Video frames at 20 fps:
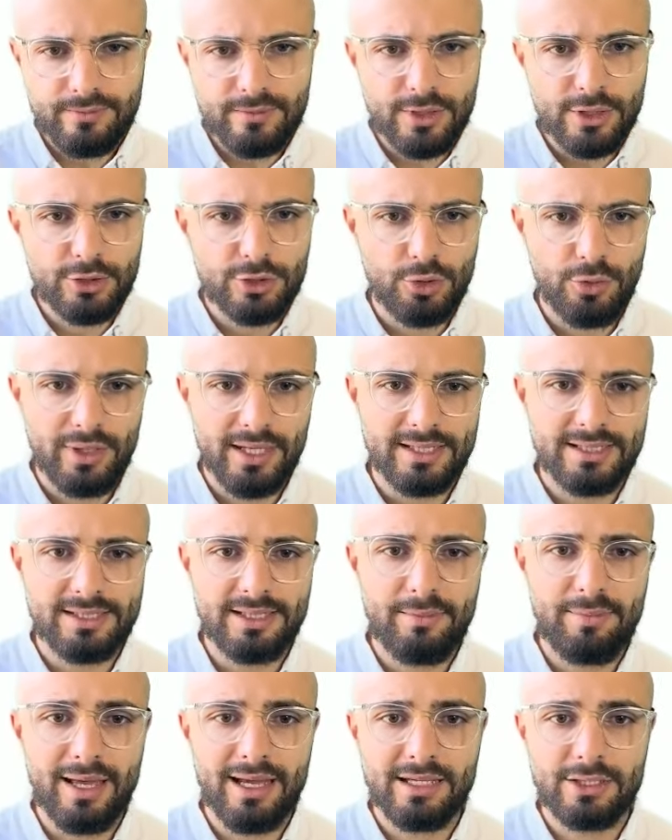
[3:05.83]
So we can see
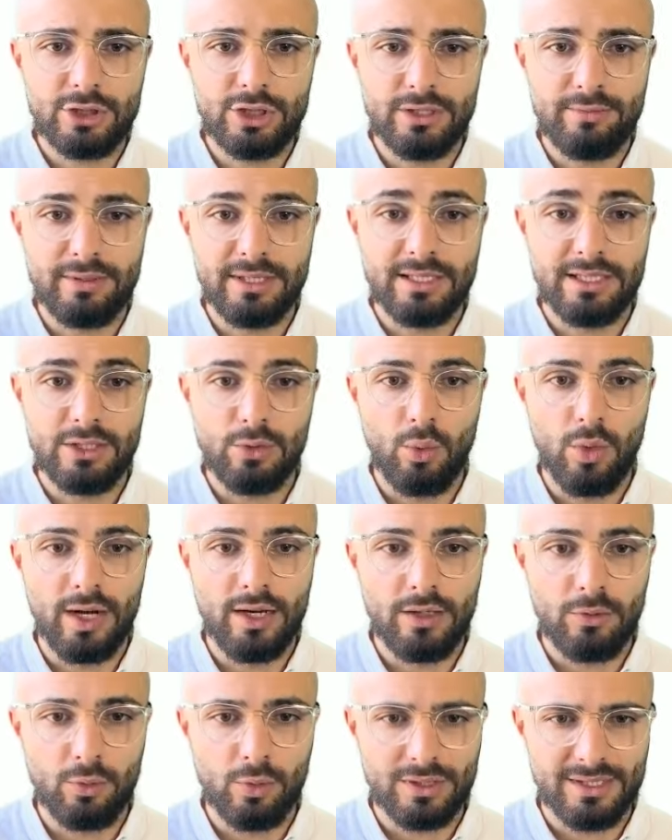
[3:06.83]
back
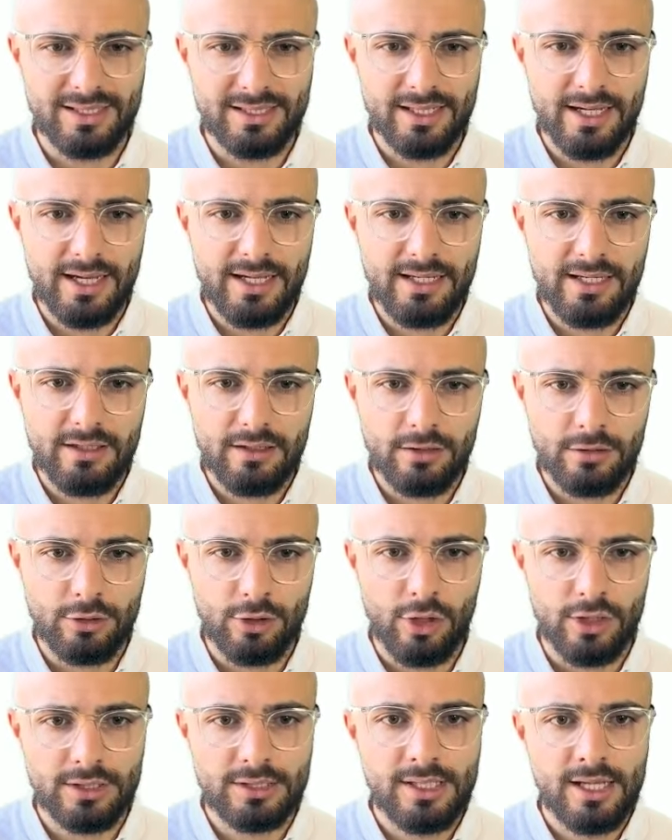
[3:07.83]
GPT-1 was a tiny little
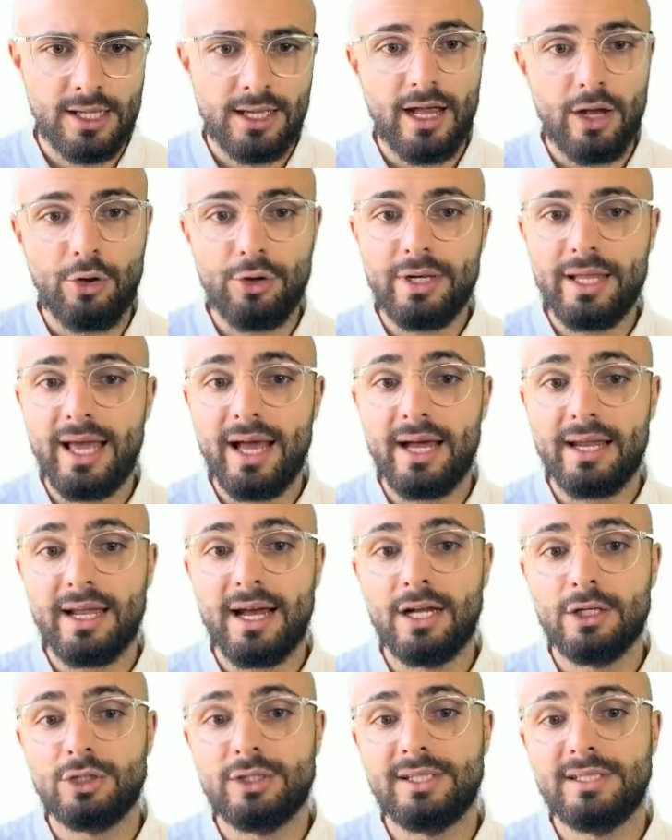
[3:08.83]
dot, only had
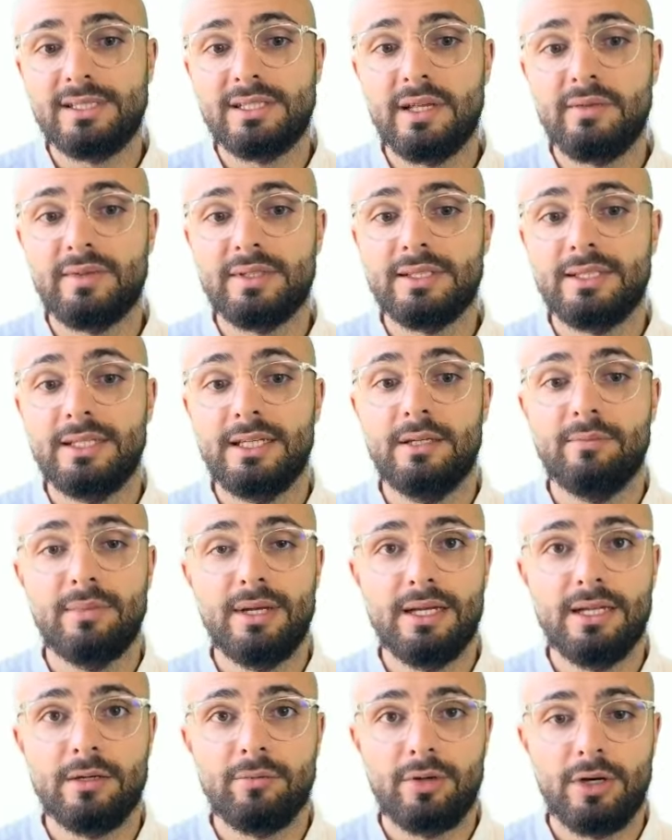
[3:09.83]
117
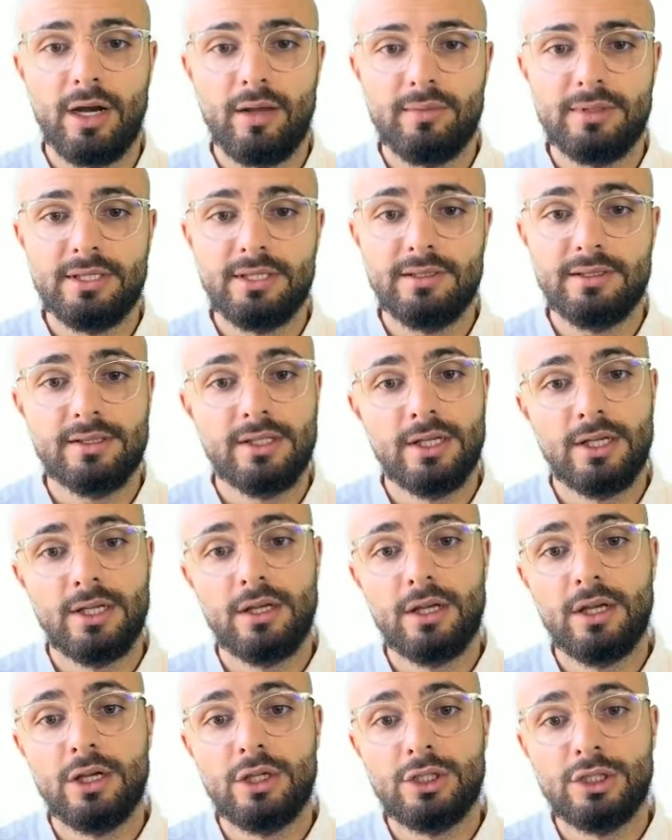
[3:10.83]
million parameters.
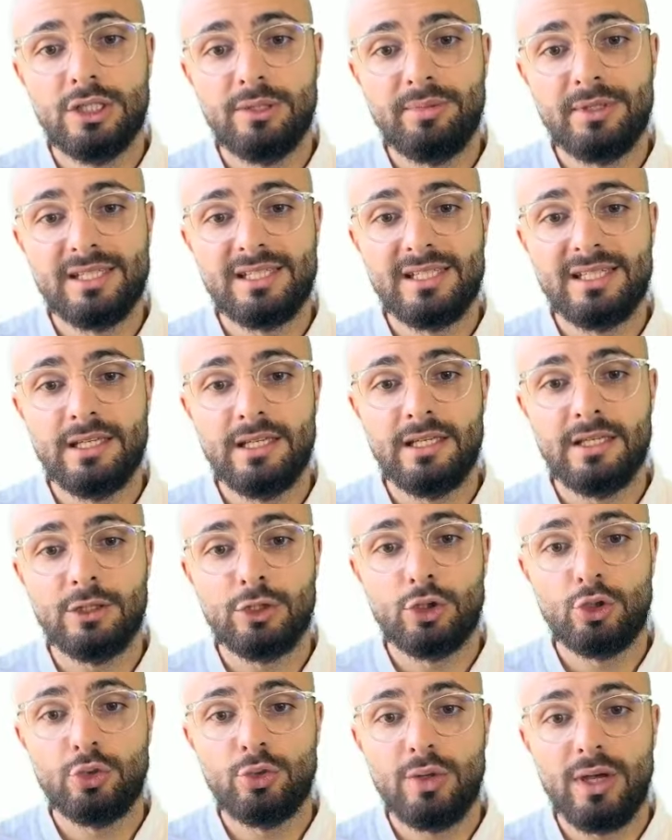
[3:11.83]

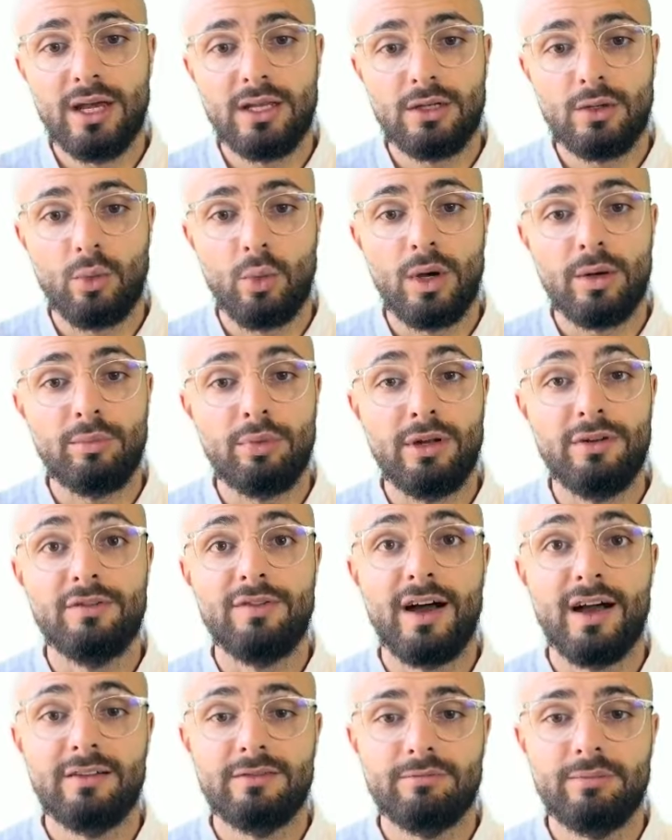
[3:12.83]
GPT-2 had
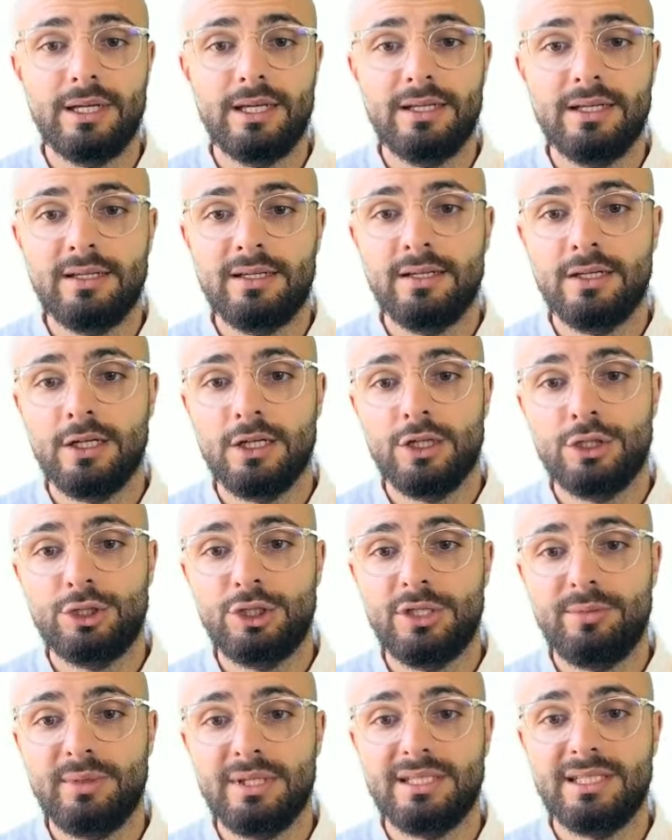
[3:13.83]
1.5 billion.
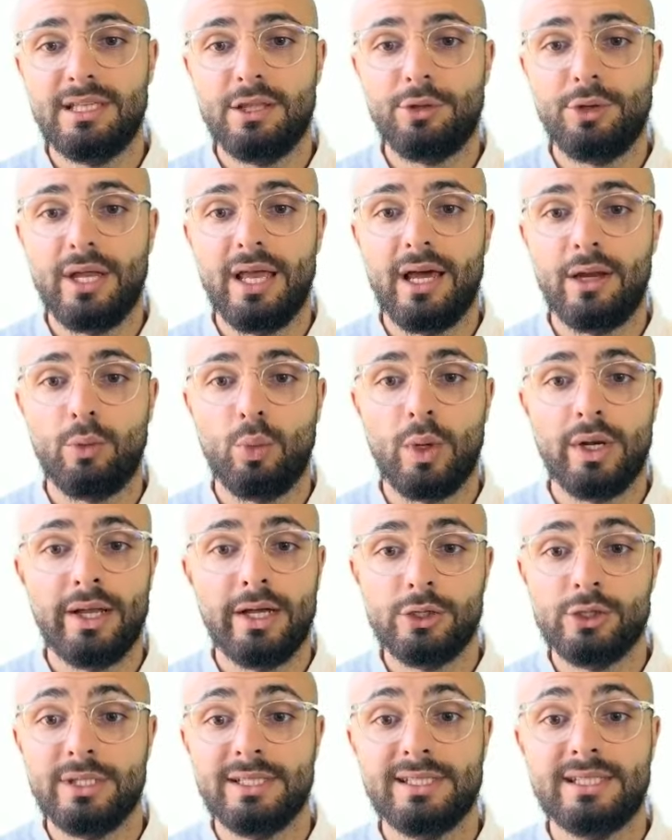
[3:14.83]
GPT-3 had
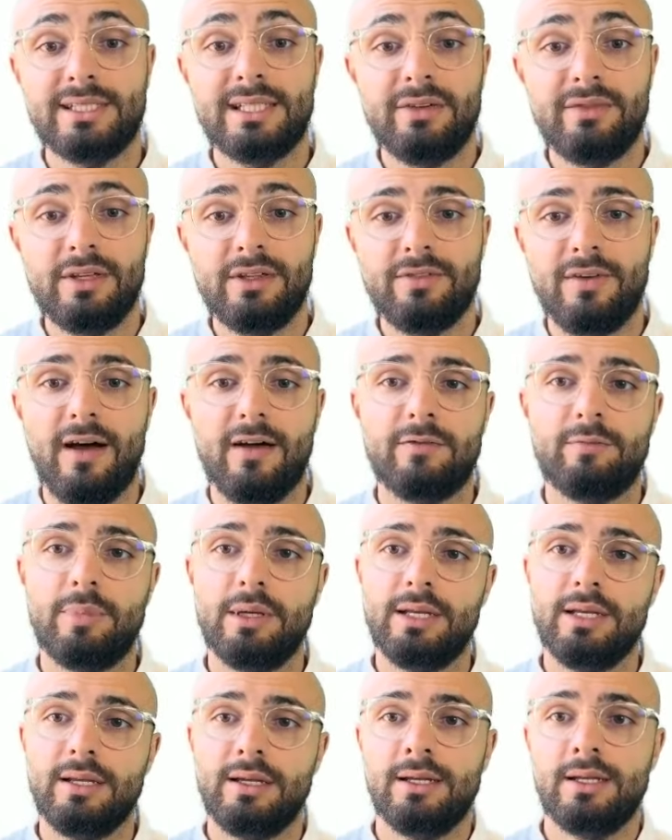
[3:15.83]
175
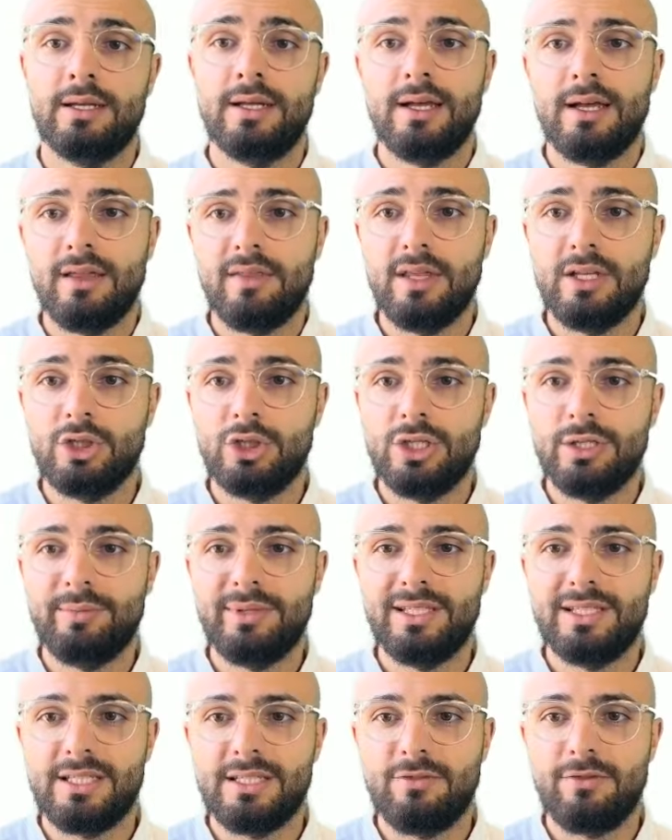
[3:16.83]
billion. Then
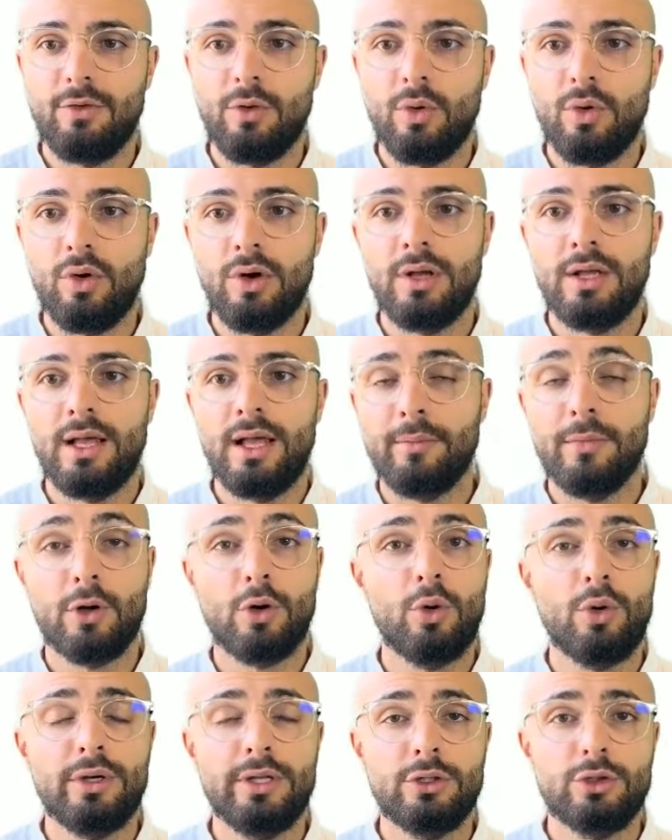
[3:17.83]
GPT-4,
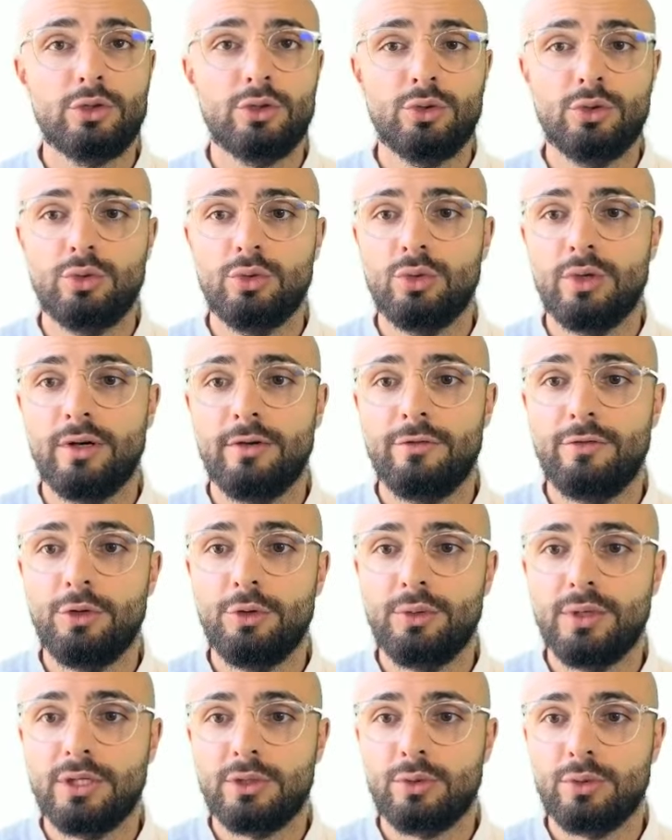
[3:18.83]
according to a few
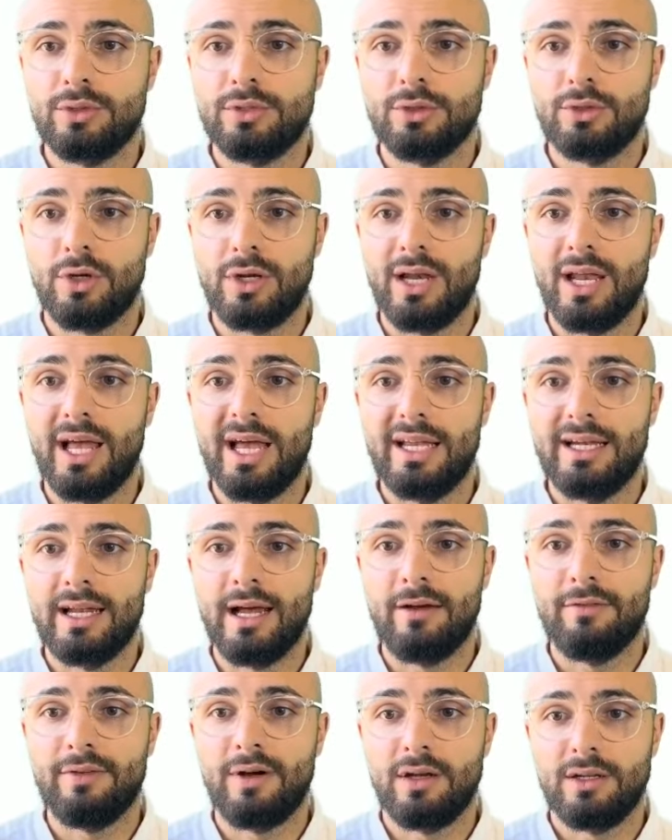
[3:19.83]
resources online, I
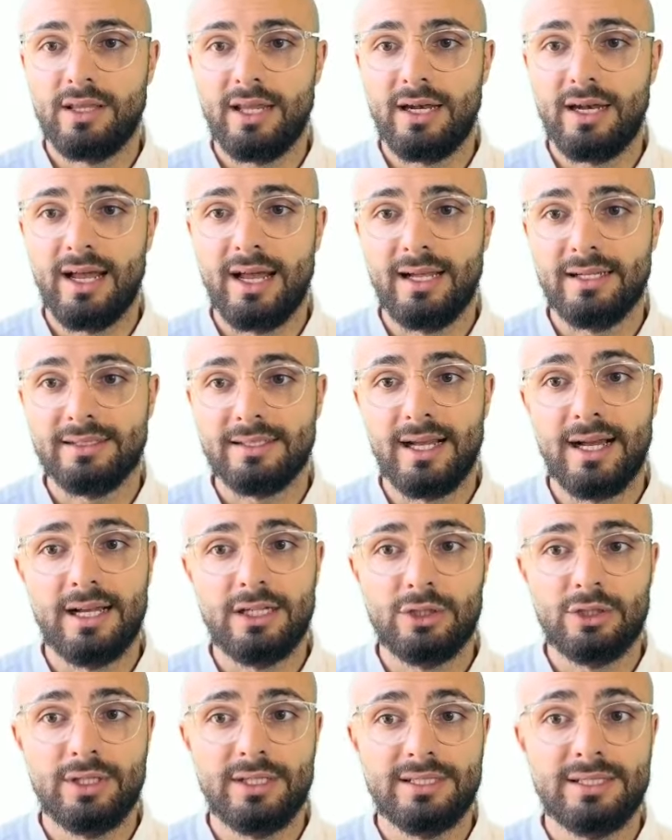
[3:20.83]
found that it has
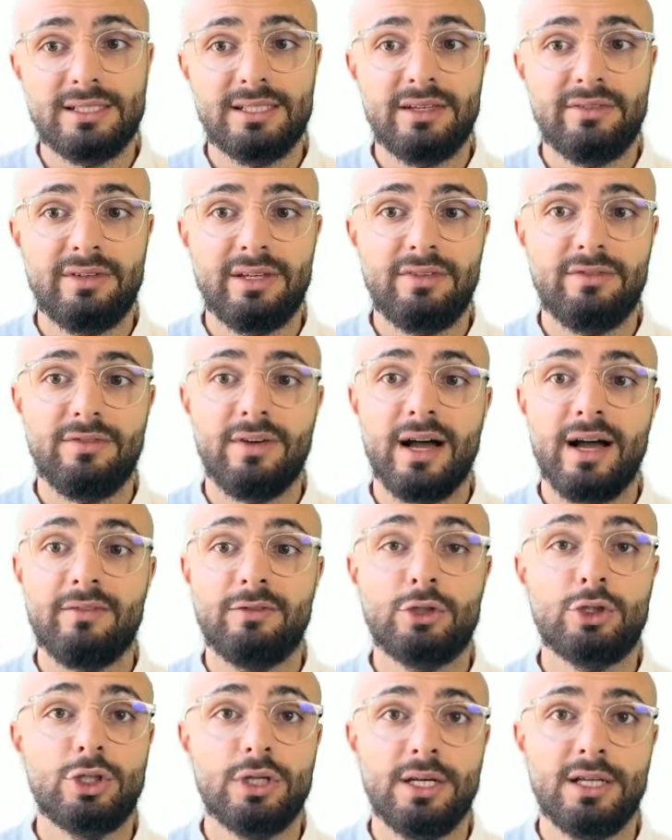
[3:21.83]
175
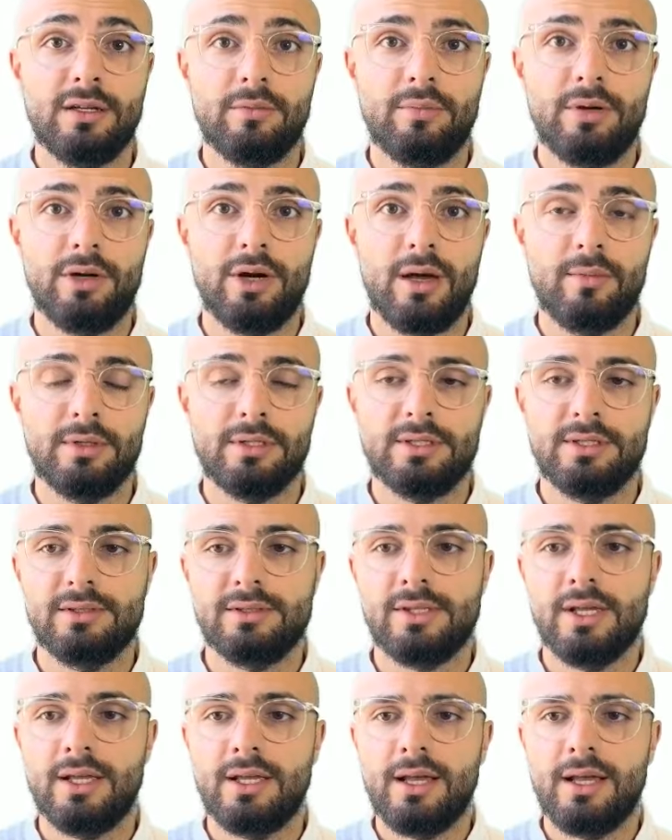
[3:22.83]
trillion parameters.